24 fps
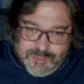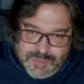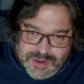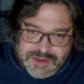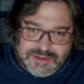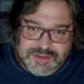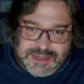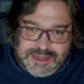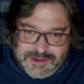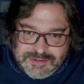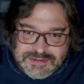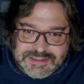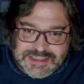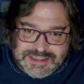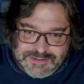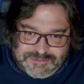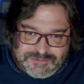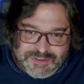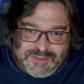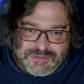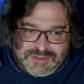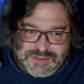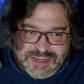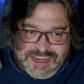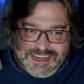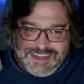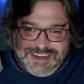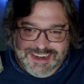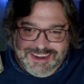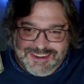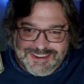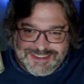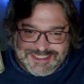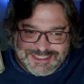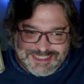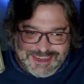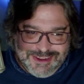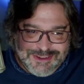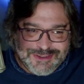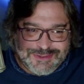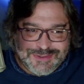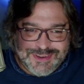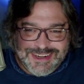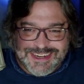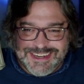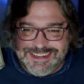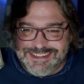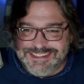but 15 years ago,
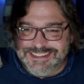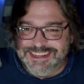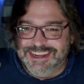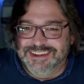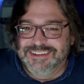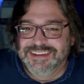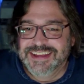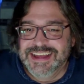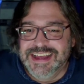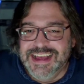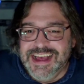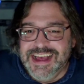20 years ago.